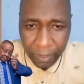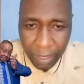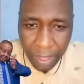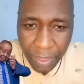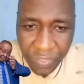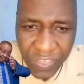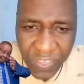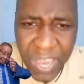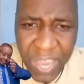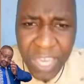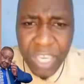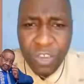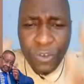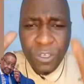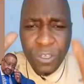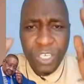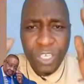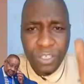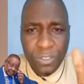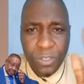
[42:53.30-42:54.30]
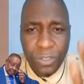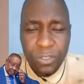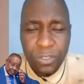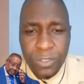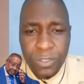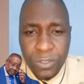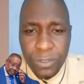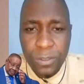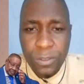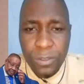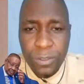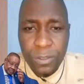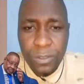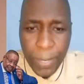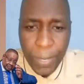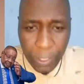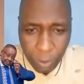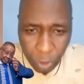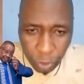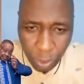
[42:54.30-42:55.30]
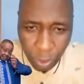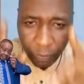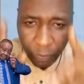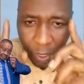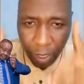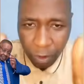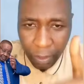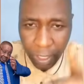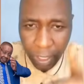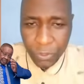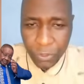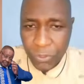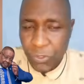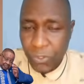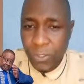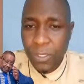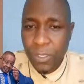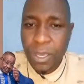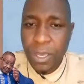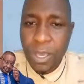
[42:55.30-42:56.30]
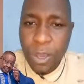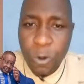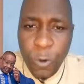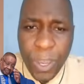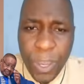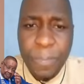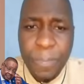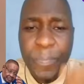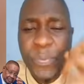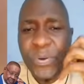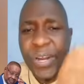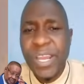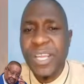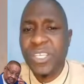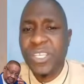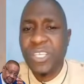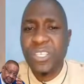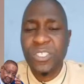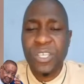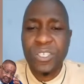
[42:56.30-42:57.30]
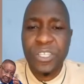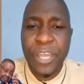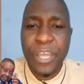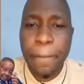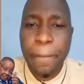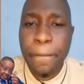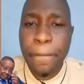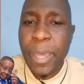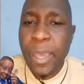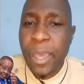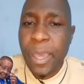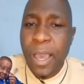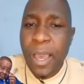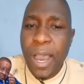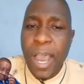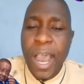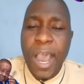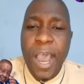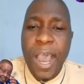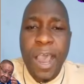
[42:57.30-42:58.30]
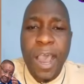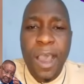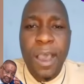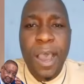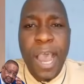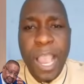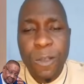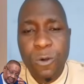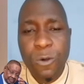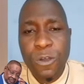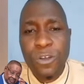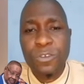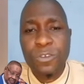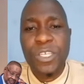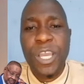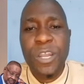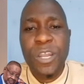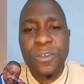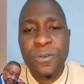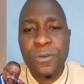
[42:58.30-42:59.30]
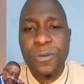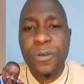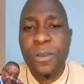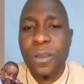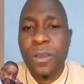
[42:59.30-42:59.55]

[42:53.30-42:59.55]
Thank you, Jesus, because you have held us. We pray in Jesus' name. I want to tell you,